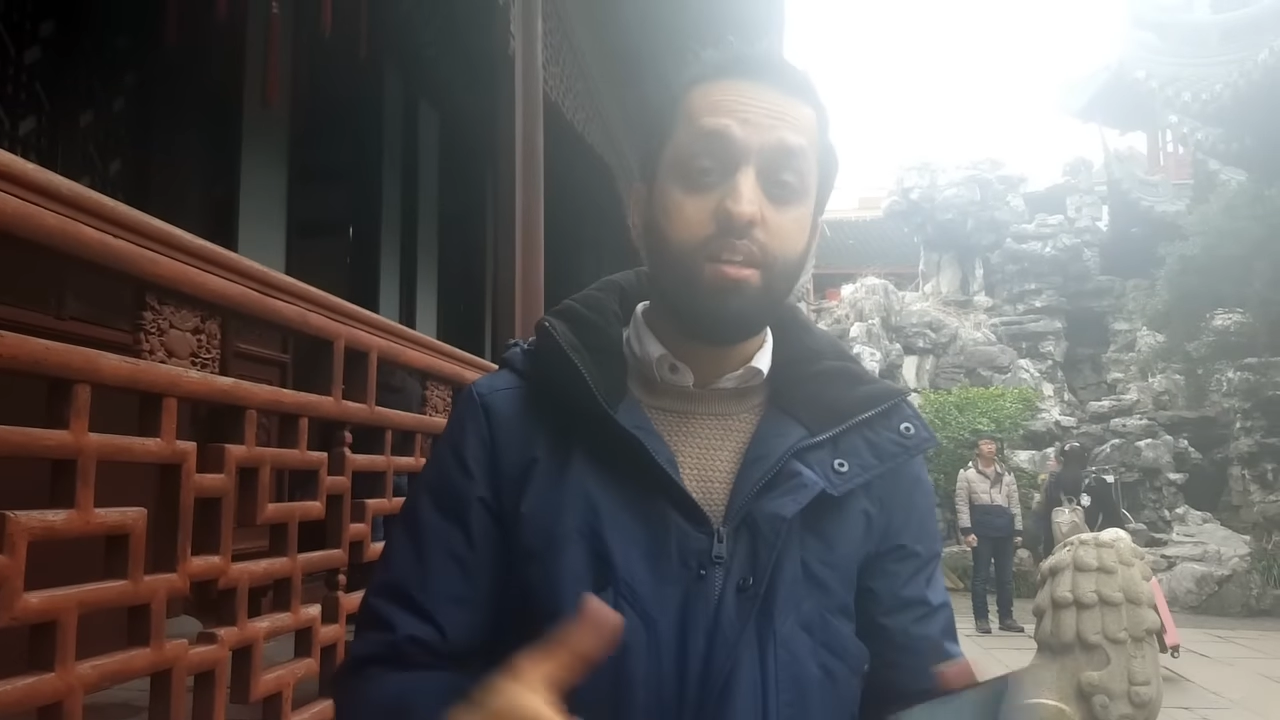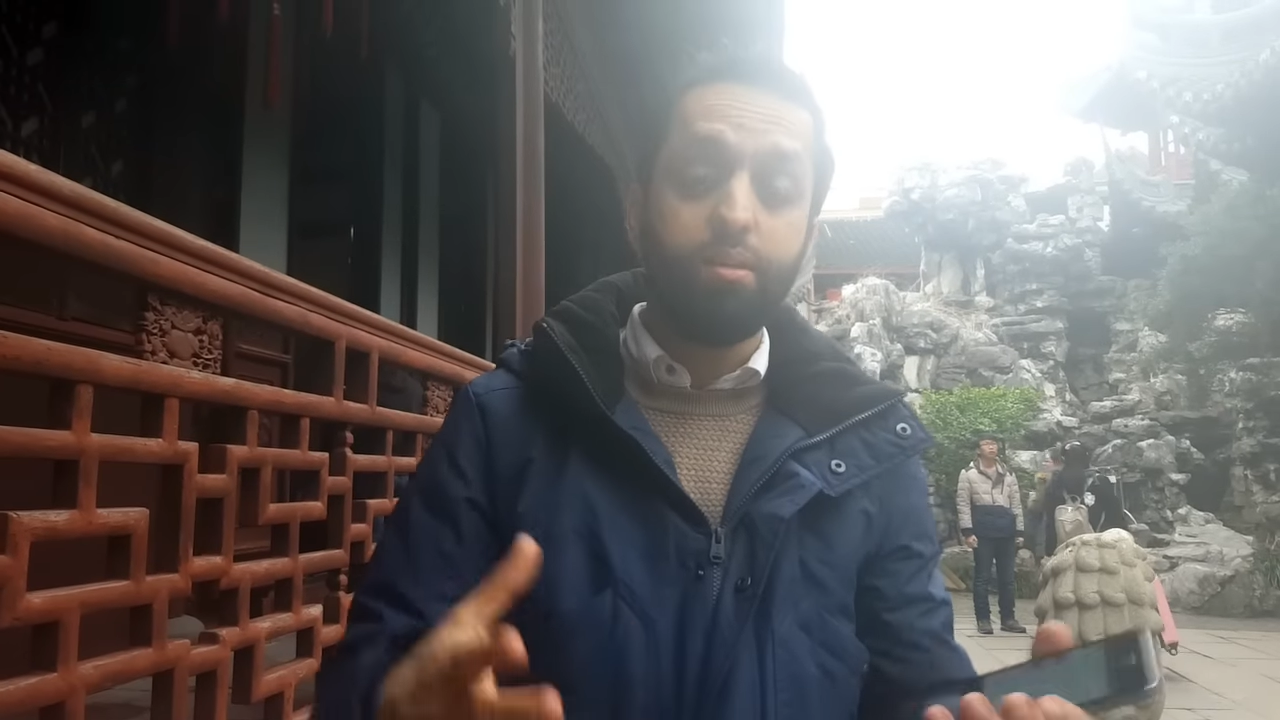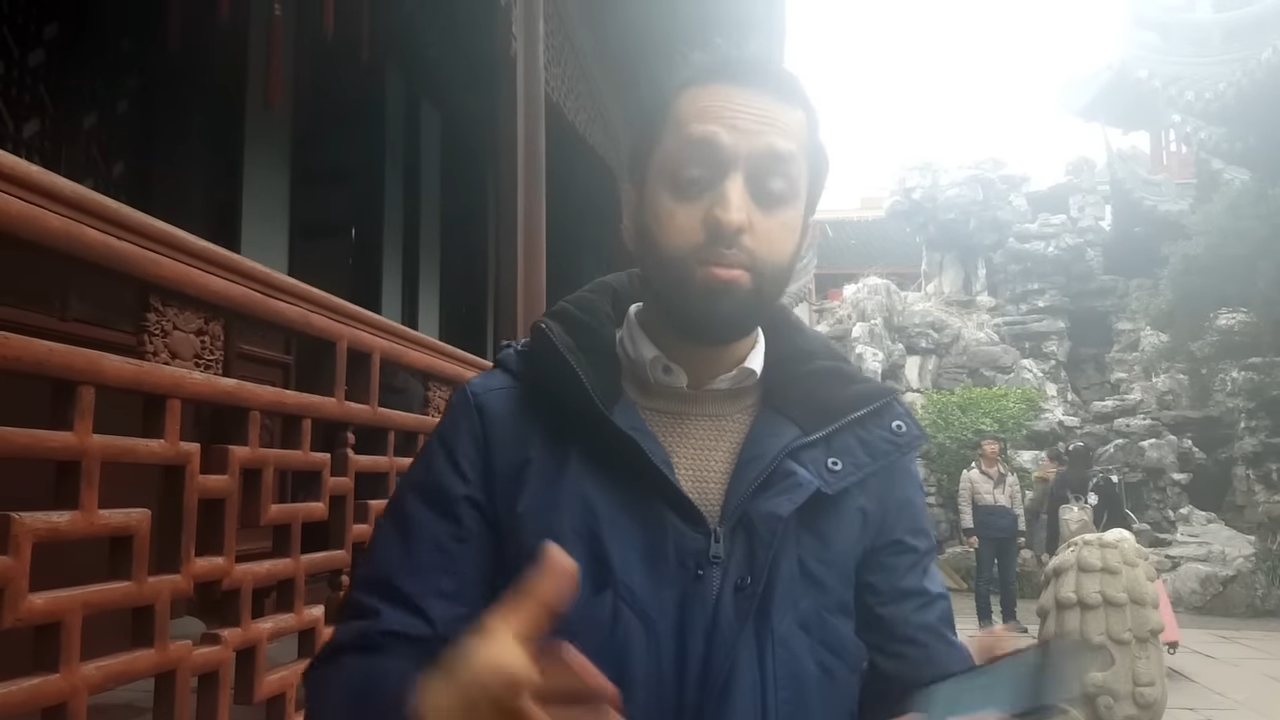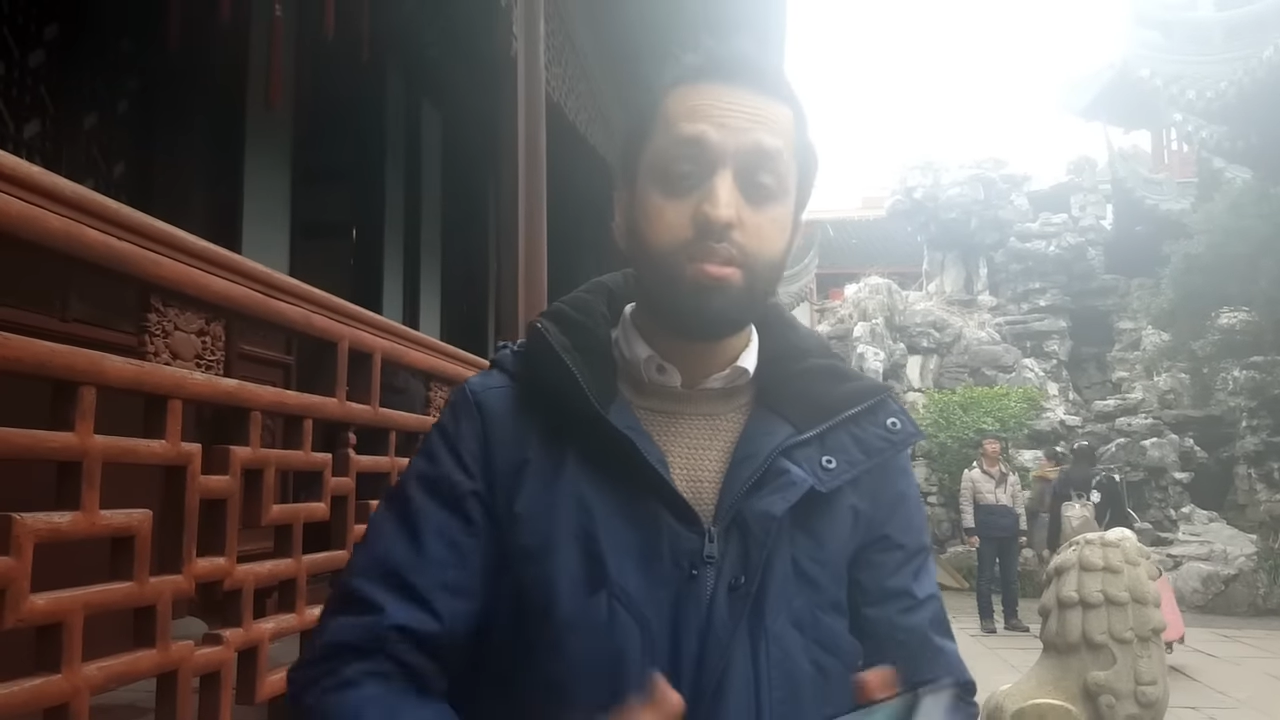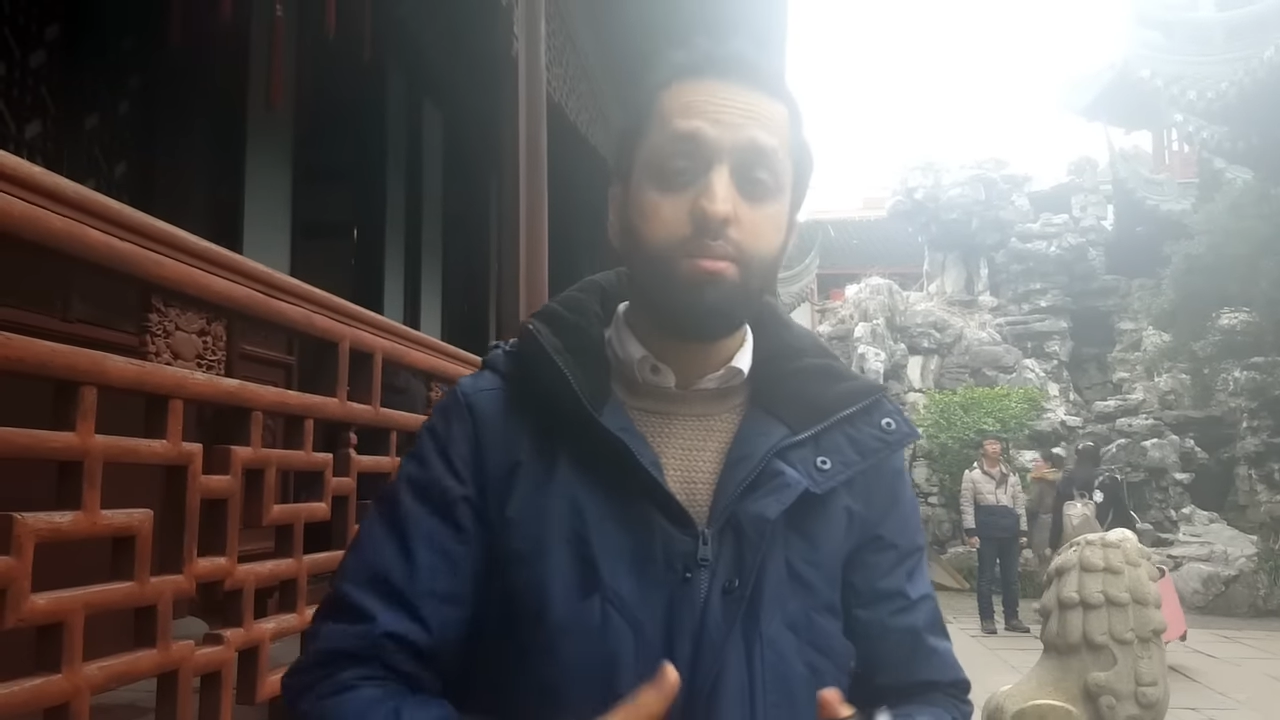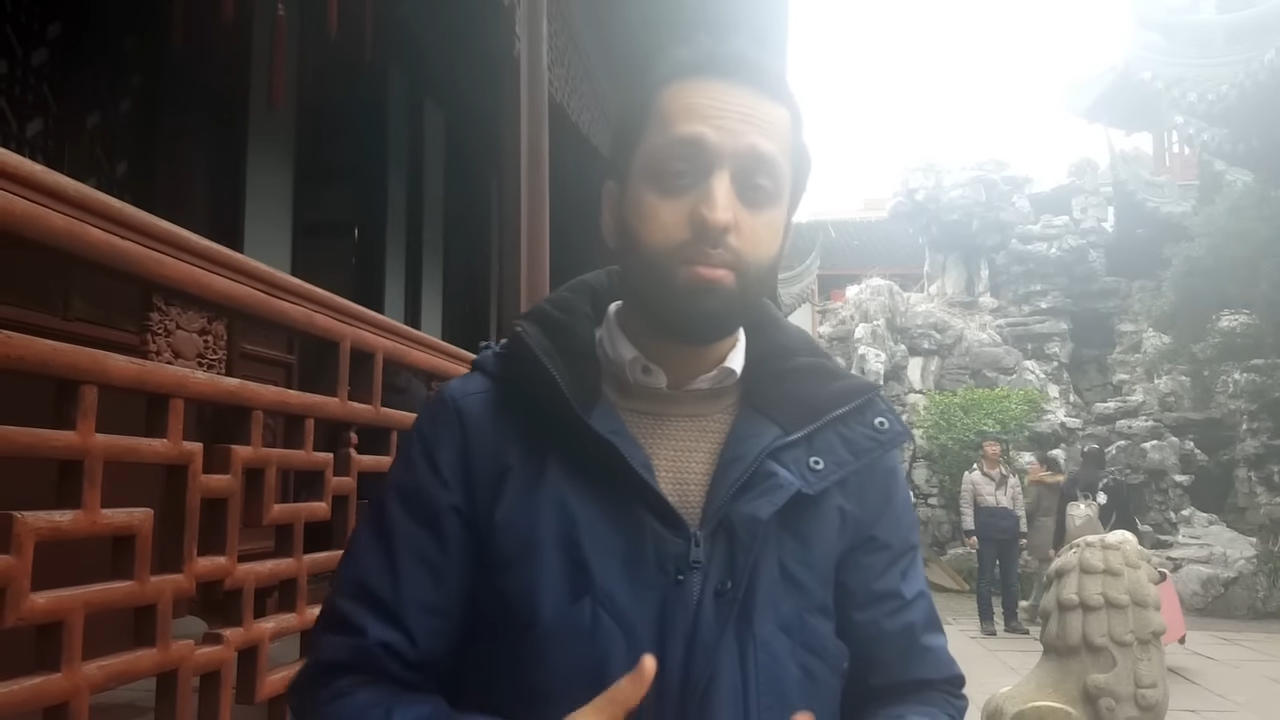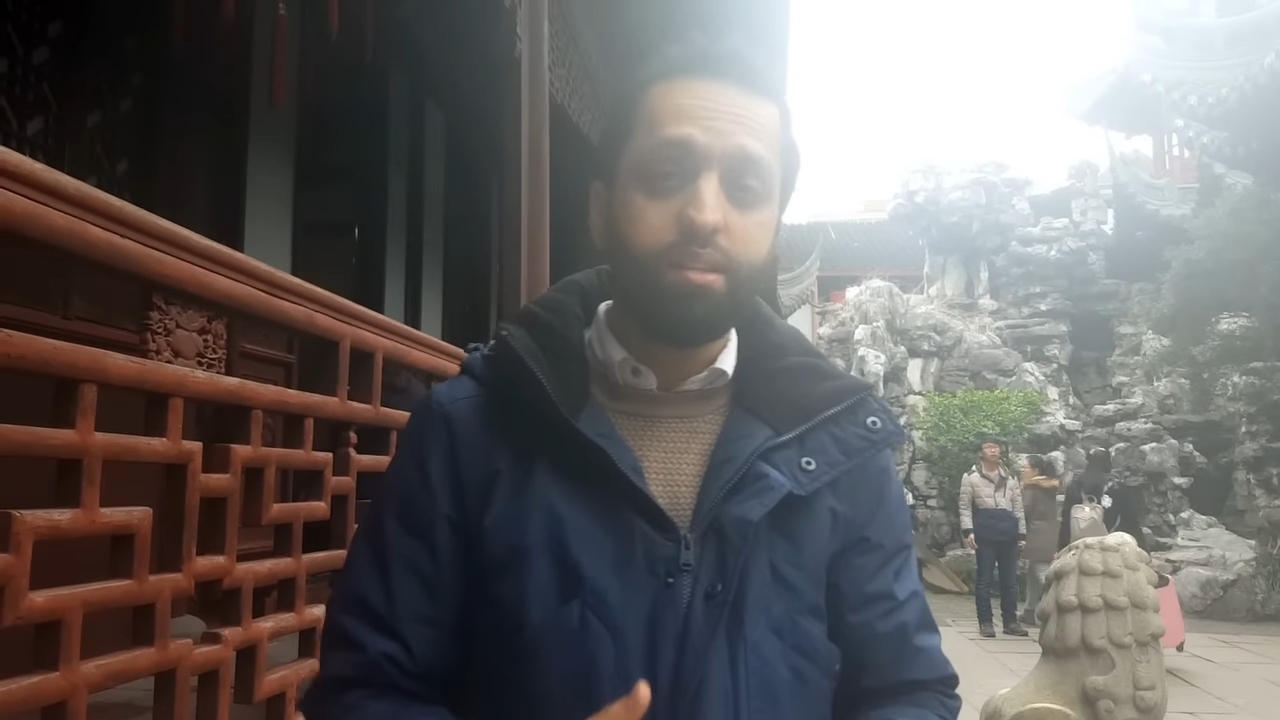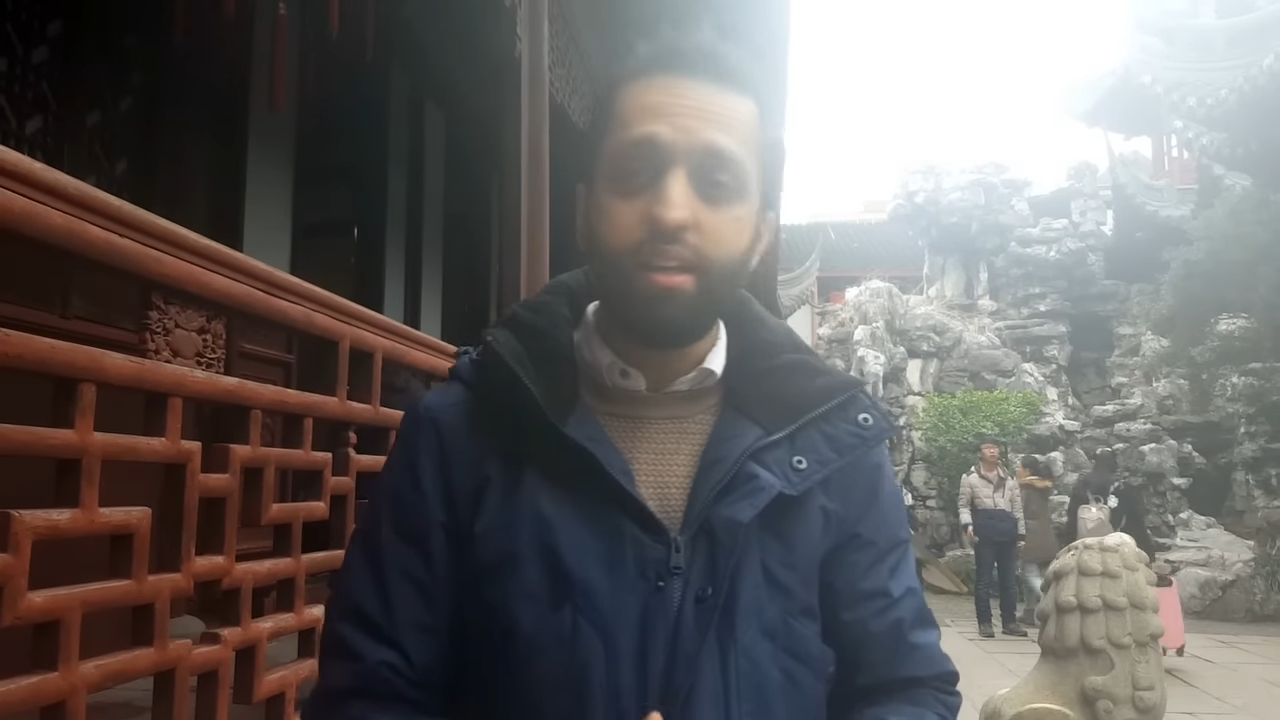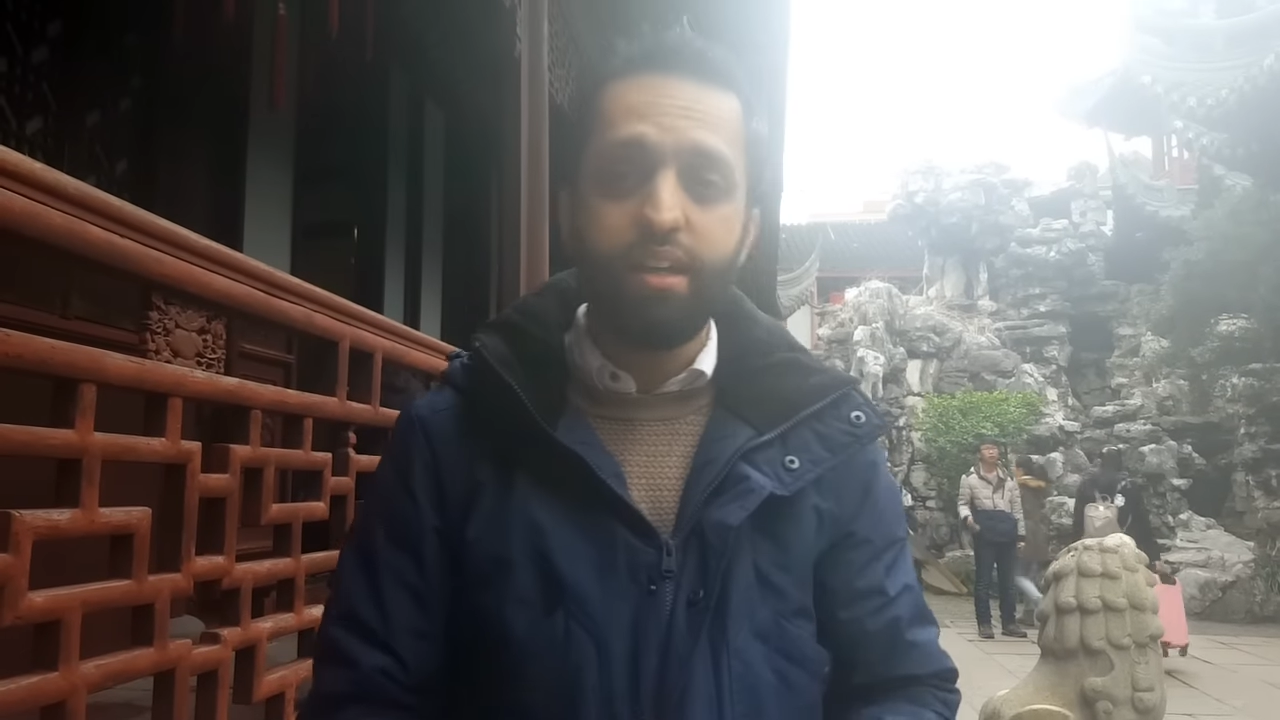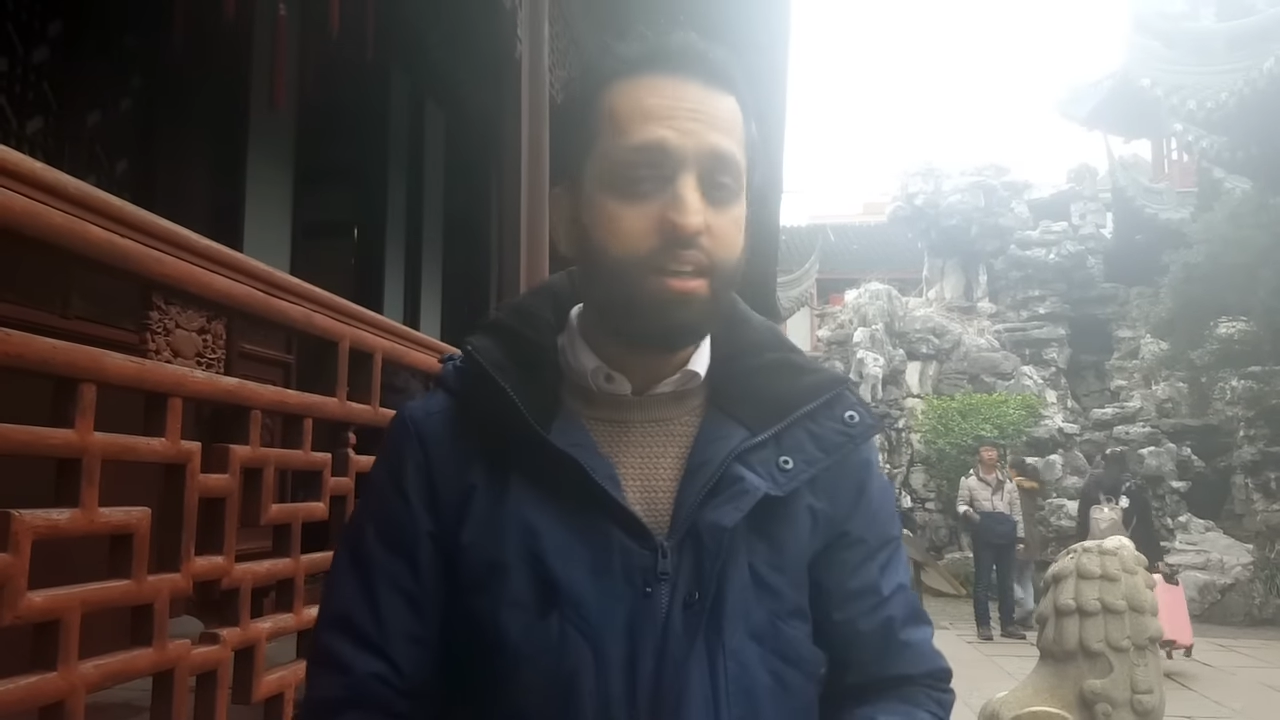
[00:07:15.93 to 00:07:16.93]
the Muslims
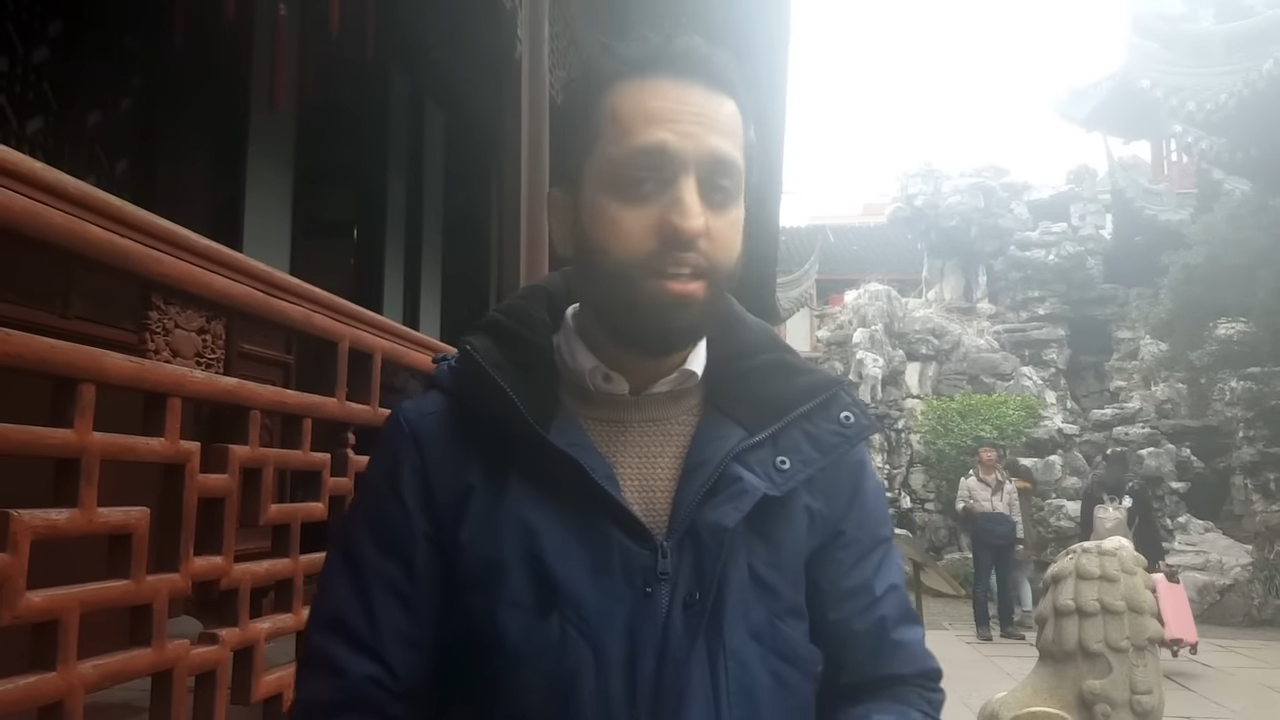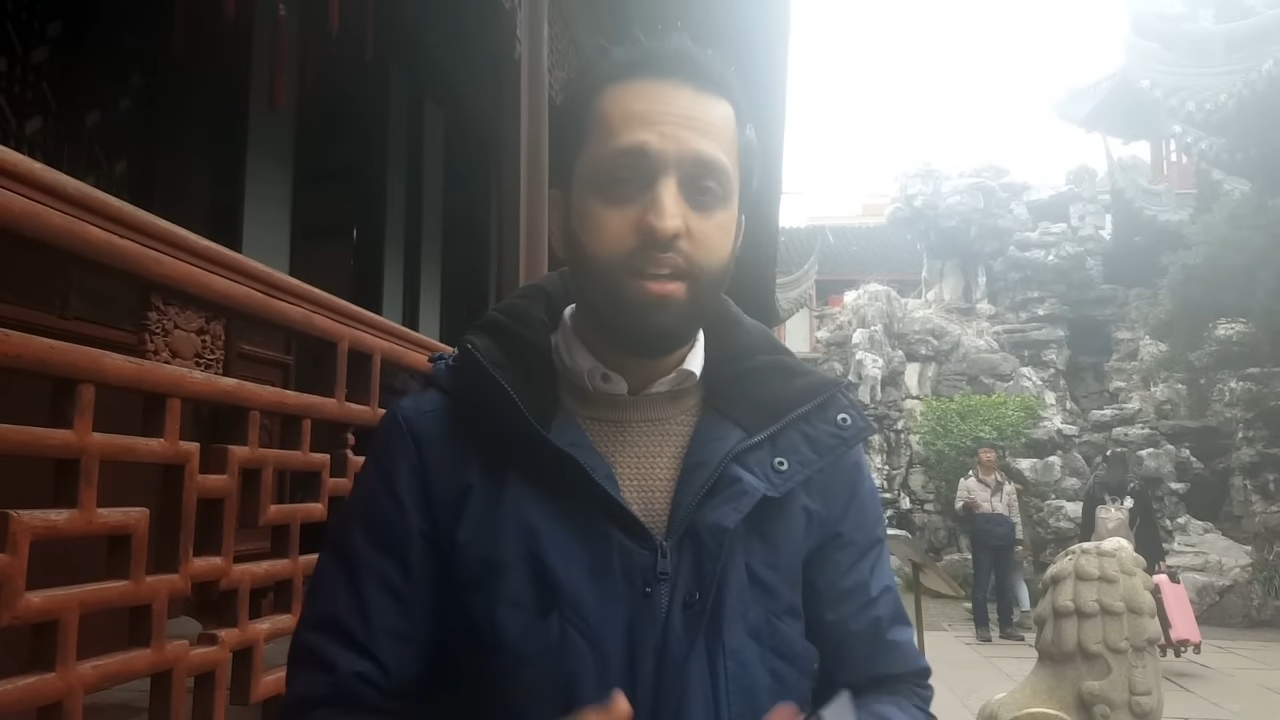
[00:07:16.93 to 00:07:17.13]
here,